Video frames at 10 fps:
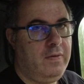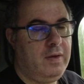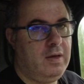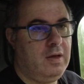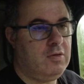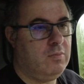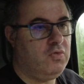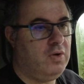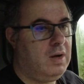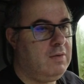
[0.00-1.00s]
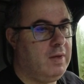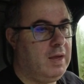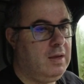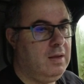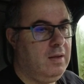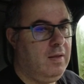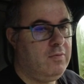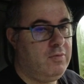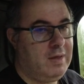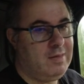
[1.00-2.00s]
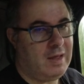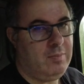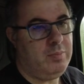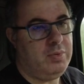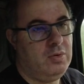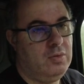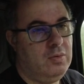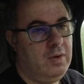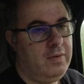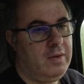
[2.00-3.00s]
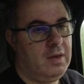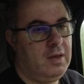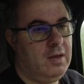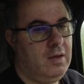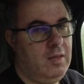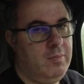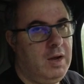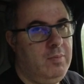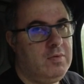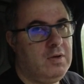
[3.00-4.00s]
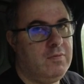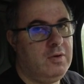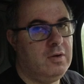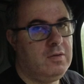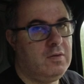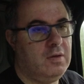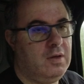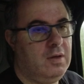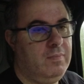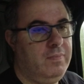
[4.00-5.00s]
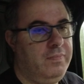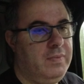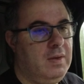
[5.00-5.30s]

as I'm driving. For example, at the moment I've got the